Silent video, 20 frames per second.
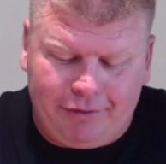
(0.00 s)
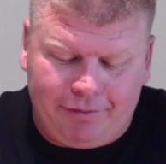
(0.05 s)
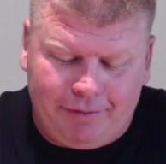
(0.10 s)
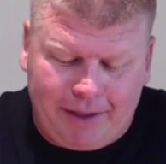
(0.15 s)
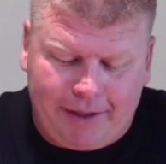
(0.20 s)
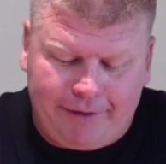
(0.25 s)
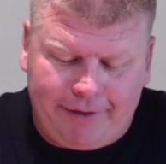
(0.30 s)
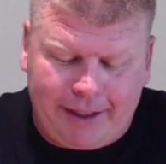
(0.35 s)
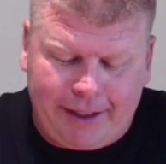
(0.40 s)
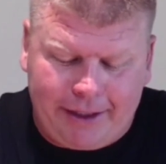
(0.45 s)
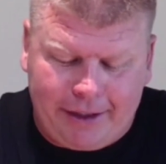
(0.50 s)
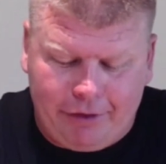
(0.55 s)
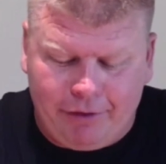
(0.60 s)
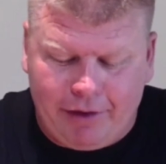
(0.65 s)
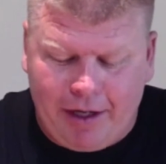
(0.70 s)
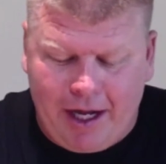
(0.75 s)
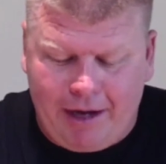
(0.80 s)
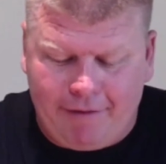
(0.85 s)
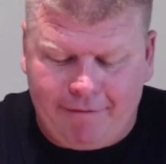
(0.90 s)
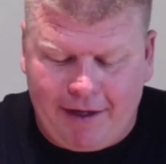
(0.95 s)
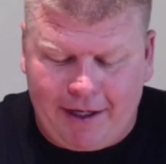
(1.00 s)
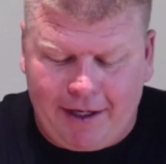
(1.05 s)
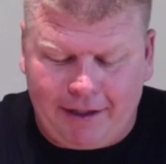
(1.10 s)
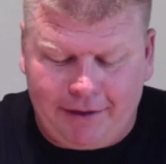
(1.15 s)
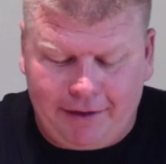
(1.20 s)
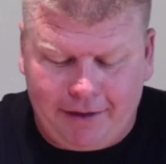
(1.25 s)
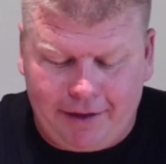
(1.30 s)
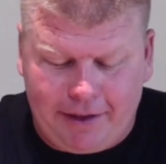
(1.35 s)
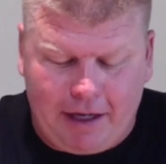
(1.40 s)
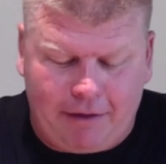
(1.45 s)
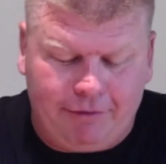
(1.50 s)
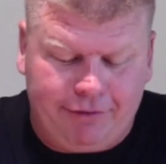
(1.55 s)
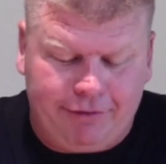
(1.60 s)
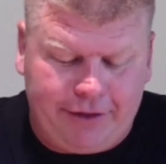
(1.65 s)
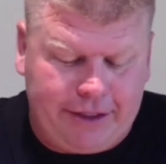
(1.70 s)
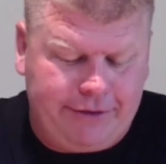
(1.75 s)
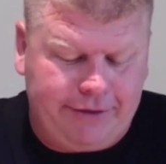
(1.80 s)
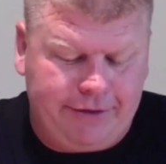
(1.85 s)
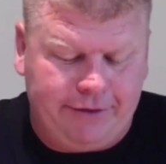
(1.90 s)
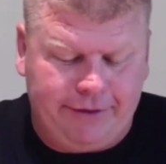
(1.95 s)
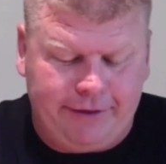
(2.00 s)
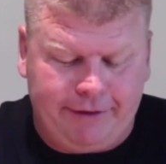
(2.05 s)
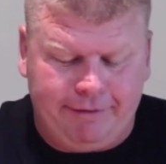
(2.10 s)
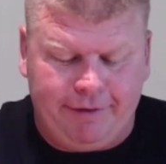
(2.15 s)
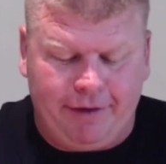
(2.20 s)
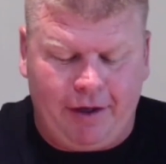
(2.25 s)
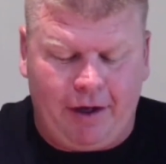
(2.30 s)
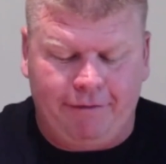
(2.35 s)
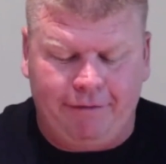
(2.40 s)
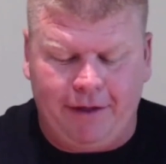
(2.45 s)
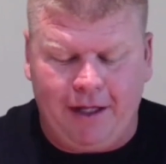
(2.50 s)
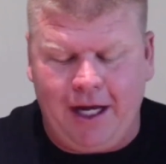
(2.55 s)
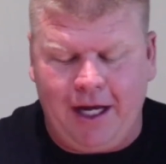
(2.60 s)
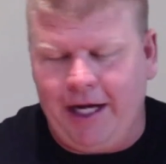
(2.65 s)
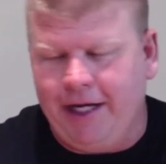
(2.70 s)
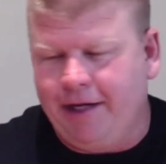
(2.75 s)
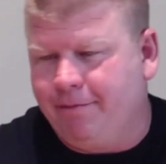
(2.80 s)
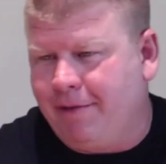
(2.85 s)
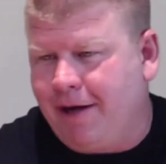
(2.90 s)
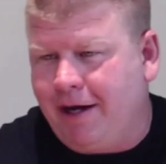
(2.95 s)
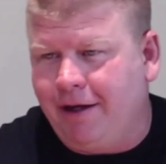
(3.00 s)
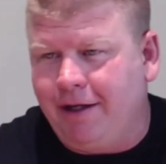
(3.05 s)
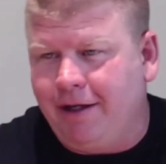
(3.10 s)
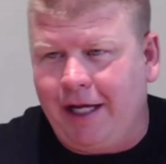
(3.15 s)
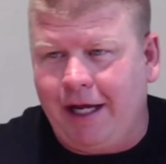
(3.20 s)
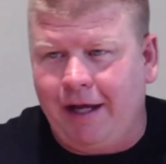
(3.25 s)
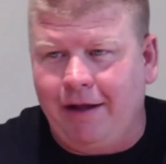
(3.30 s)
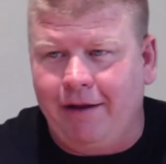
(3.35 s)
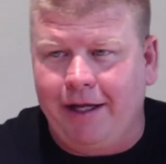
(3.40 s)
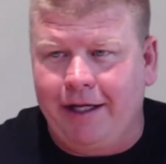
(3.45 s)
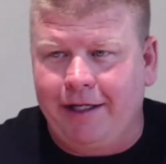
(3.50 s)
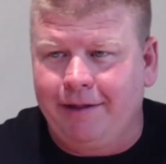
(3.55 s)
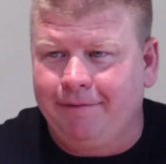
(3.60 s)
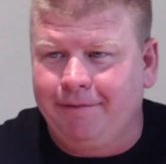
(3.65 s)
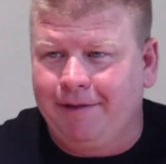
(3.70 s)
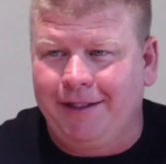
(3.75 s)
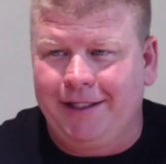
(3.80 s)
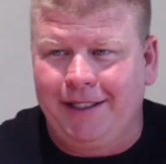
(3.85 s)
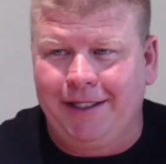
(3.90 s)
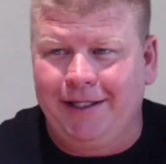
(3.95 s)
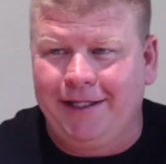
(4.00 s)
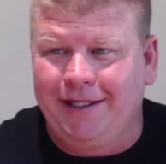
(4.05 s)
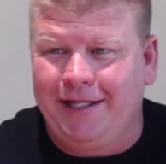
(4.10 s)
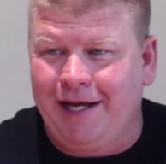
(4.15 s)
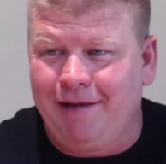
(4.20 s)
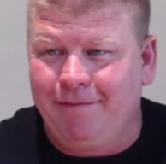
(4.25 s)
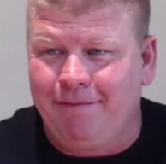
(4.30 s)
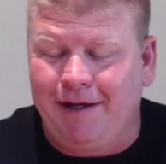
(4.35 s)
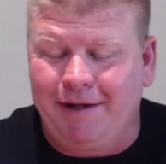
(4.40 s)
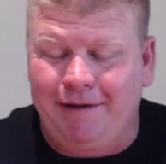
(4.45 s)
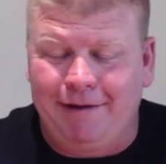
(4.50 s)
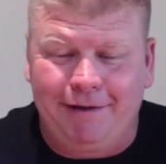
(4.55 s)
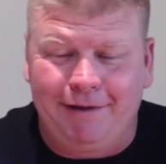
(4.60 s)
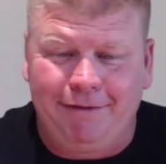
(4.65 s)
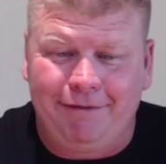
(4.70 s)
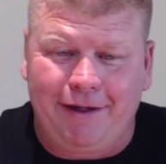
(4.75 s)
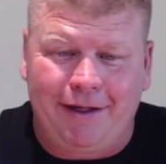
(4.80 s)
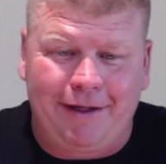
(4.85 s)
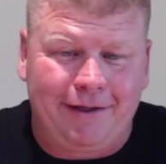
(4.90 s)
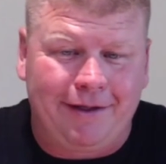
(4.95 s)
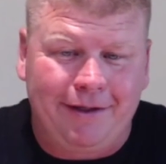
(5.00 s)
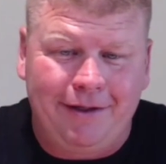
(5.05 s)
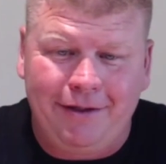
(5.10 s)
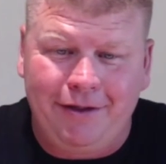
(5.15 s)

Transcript: But I think you and I have had conversations even offline about how, like, at the end of the day, man, you just, like,